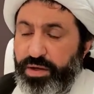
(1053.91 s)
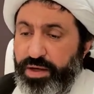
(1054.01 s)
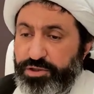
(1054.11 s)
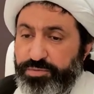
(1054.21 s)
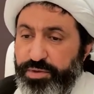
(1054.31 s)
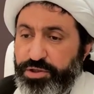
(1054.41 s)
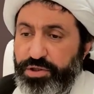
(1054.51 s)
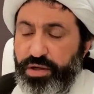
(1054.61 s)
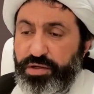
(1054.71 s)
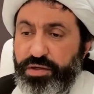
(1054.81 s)

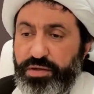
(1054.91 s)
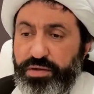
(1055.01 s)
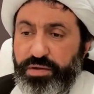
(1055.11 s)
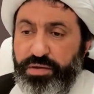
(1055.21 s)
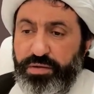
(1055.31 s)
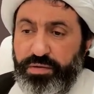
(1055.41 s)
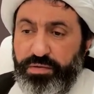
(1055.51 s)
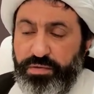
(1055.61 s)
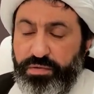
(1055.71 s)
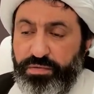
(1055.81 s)
especially
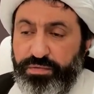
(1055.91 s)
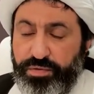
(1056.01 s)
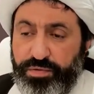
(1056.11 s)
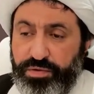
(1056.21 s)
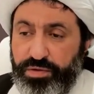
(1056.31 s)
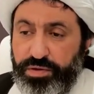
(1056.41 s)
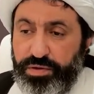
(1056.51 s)
for